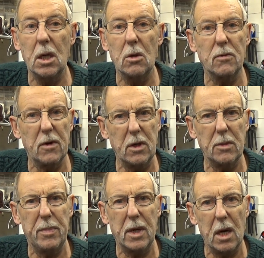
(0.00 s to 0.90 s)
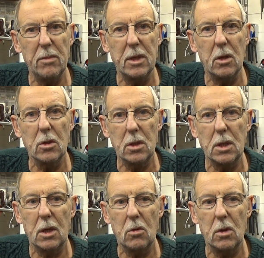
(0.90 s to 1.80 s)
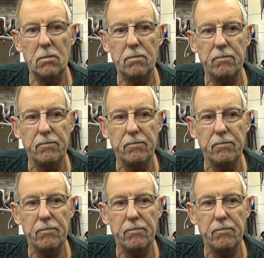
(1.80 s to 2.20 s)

was very becoming. You know,